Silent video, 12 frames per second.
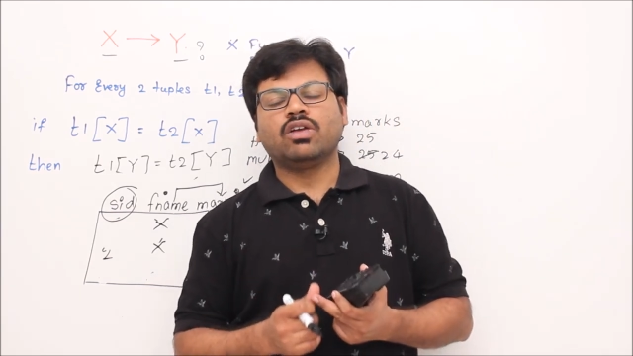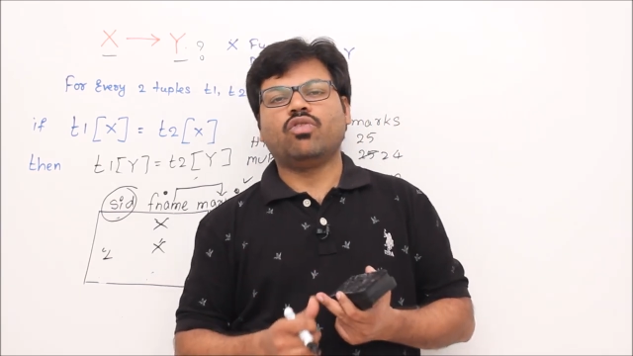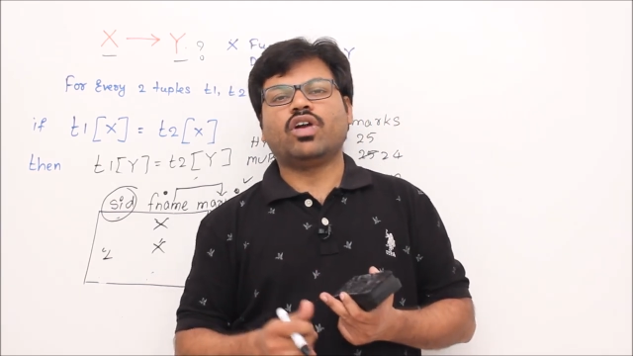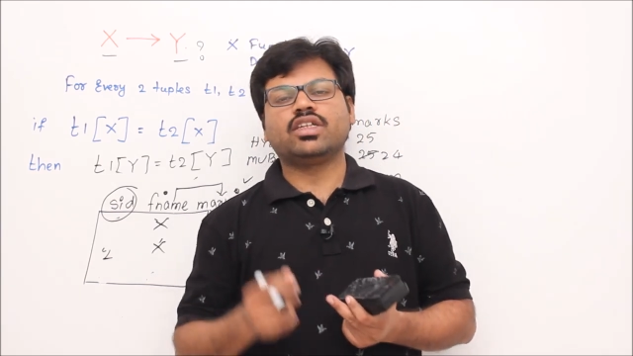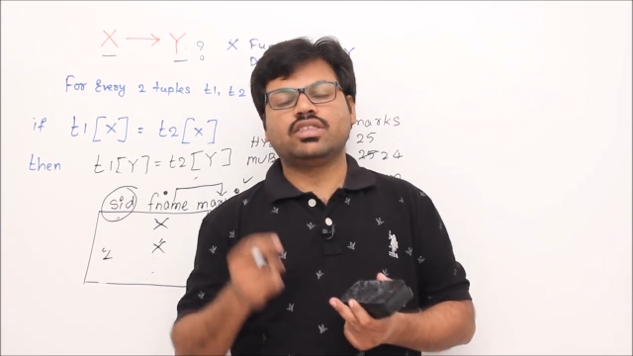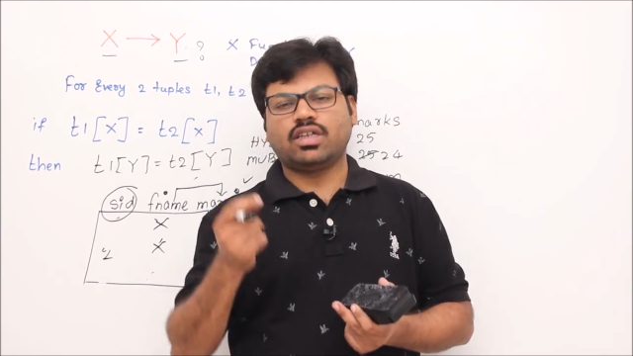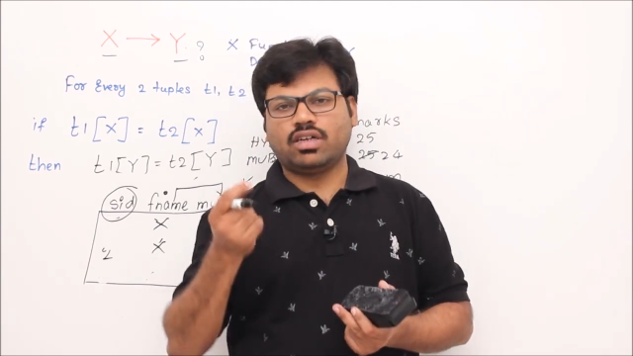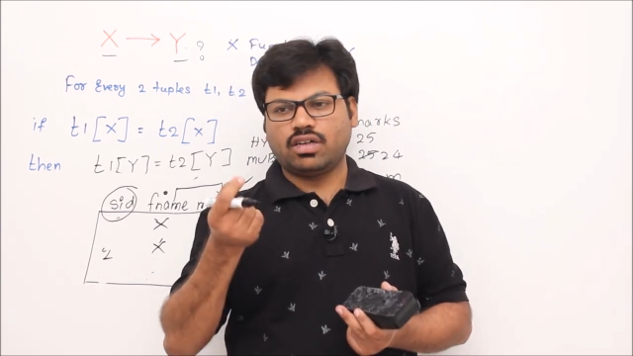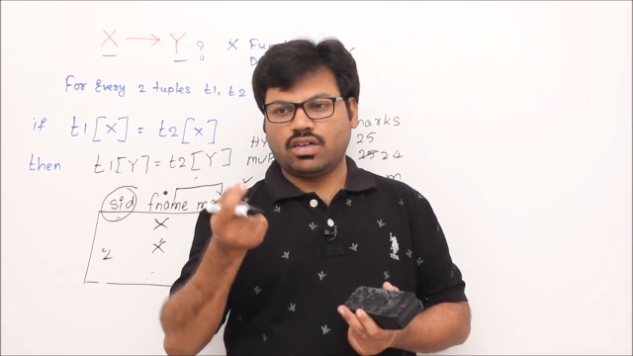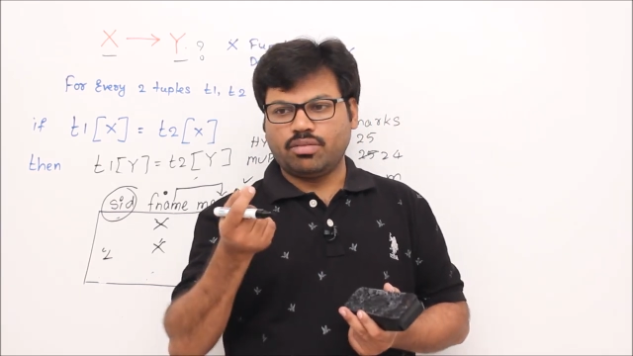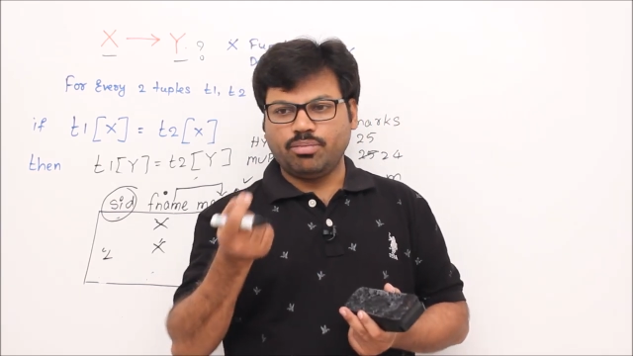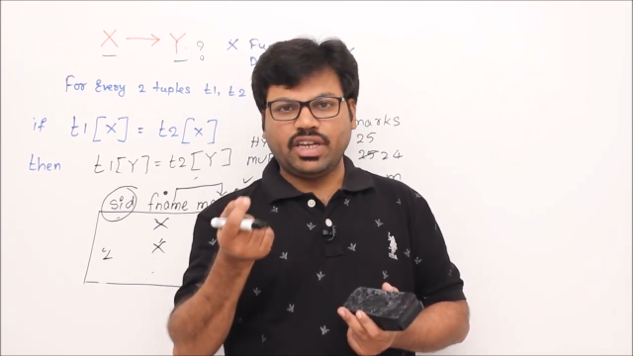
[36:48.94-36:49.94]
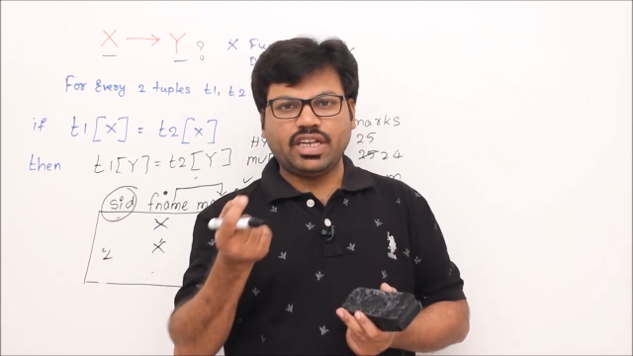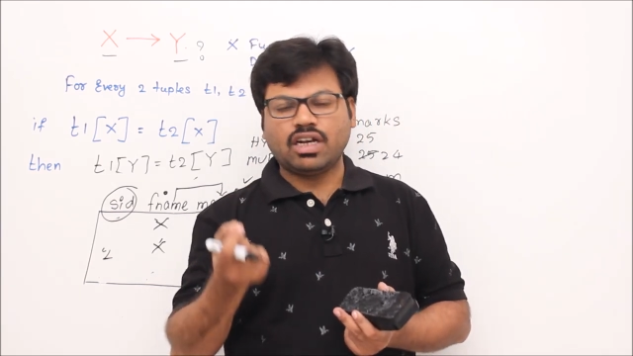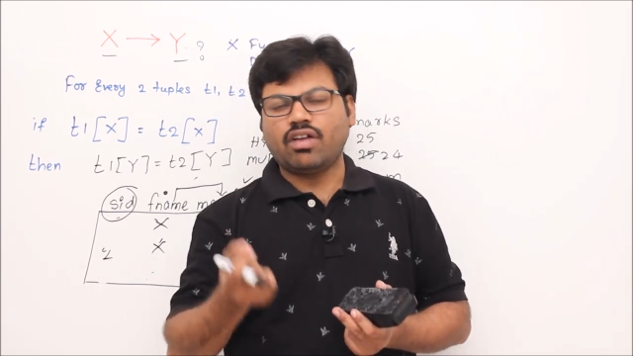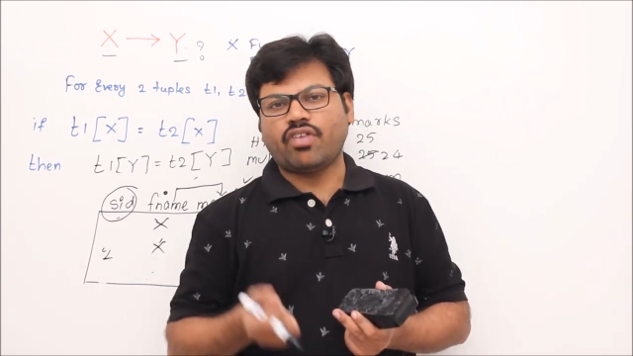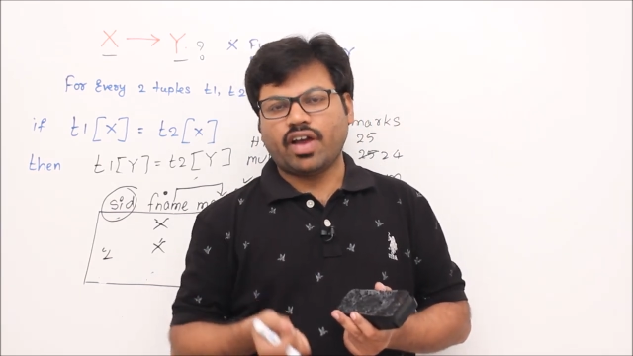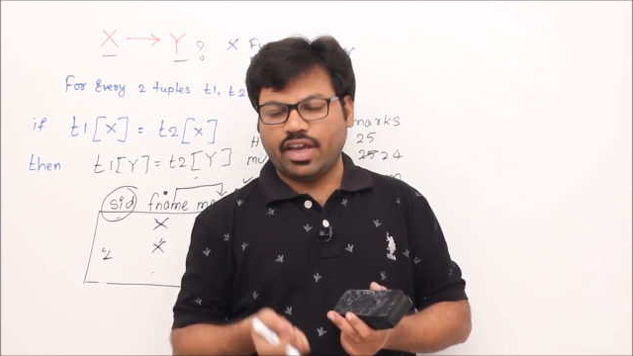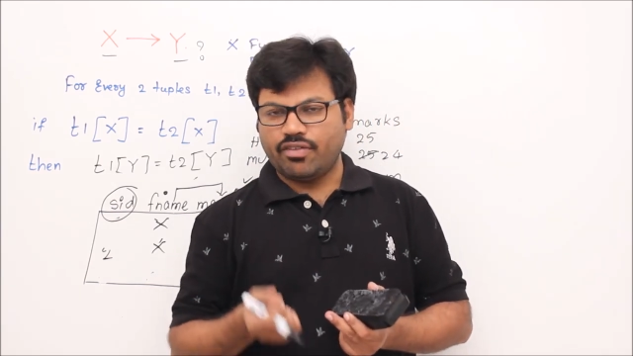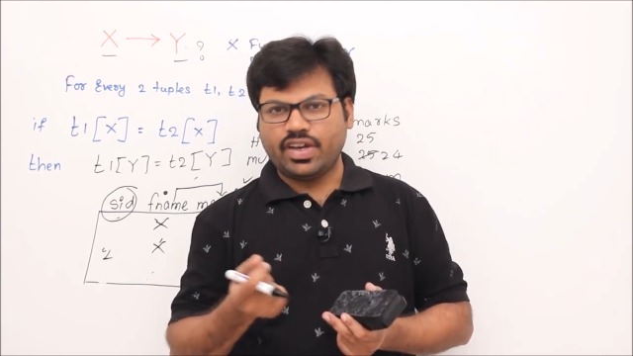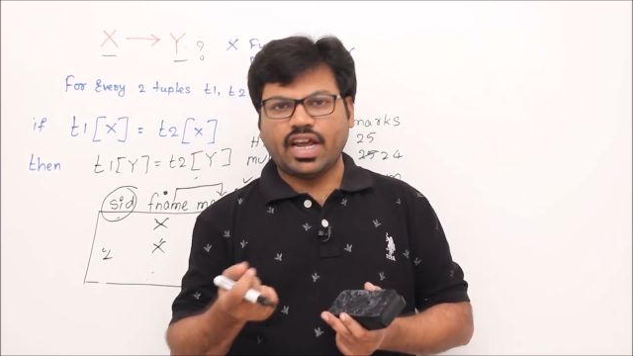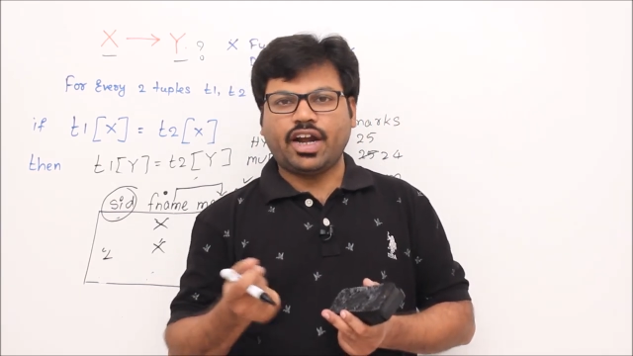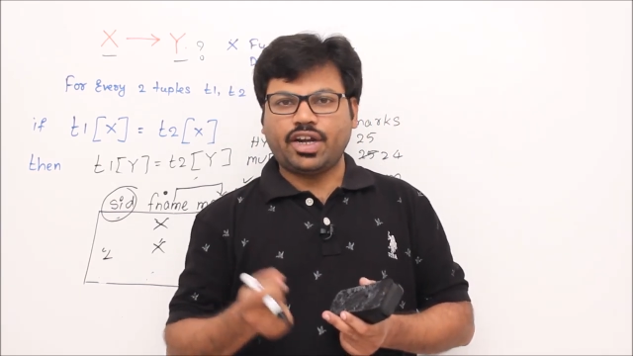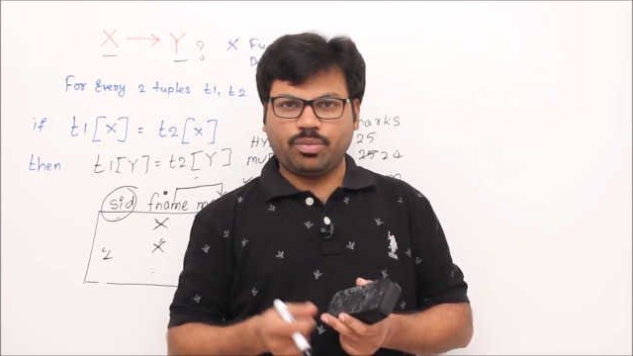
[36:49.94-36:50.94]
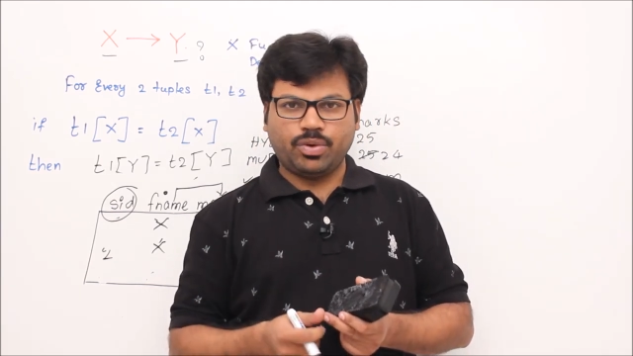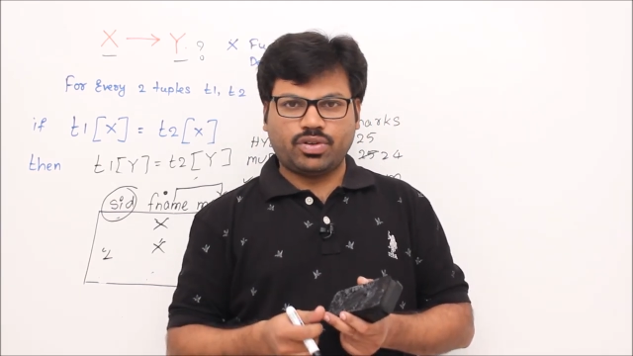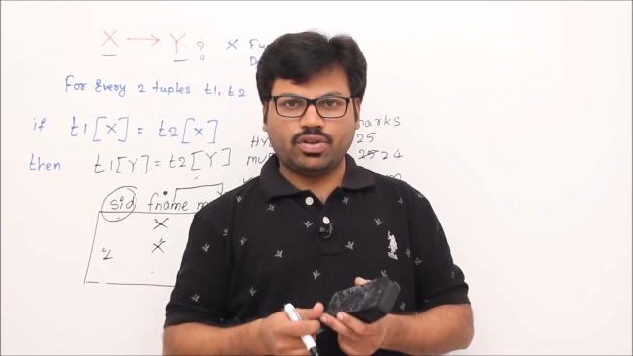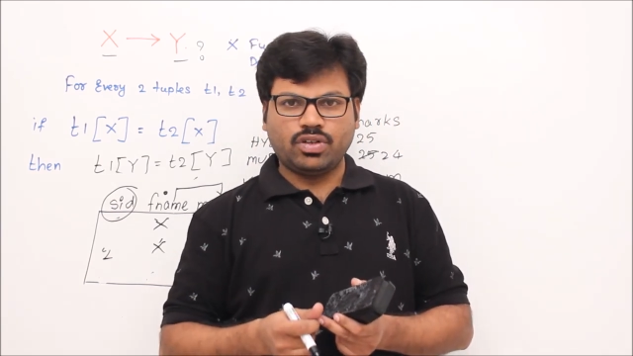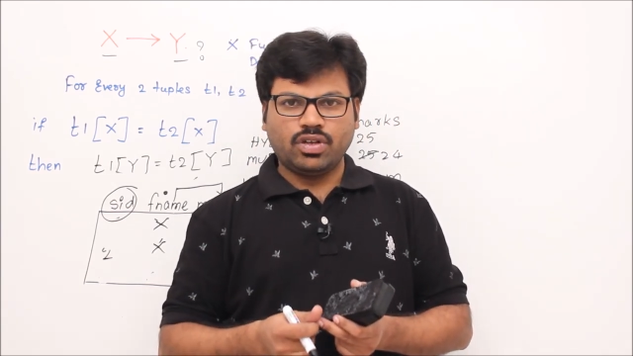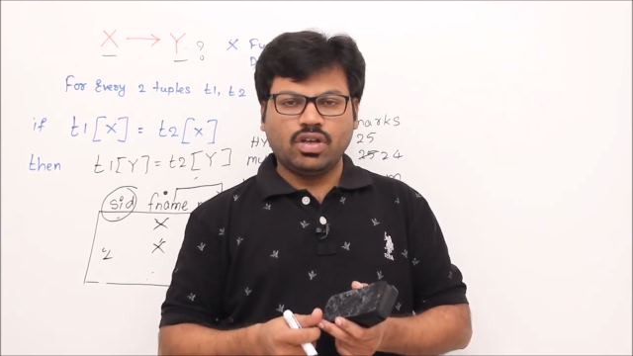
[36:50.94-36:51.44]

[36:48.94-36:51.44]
what is the meaning of every attribute,